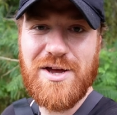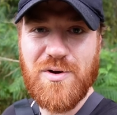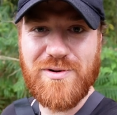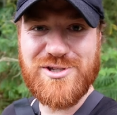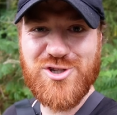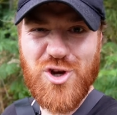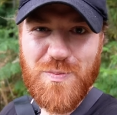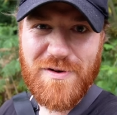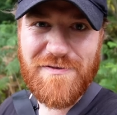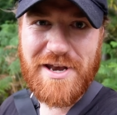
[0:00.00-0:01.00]
We're going
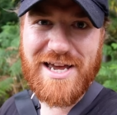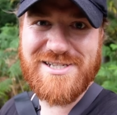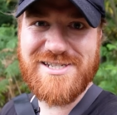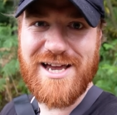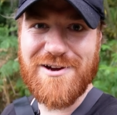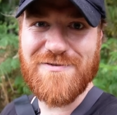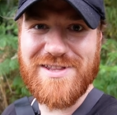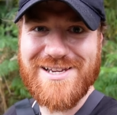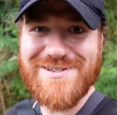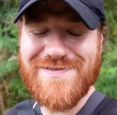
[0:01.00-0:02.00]
super finesse style for
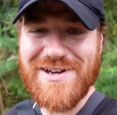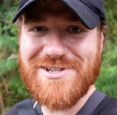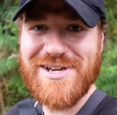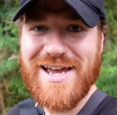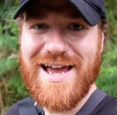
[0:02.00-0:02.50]
these fish.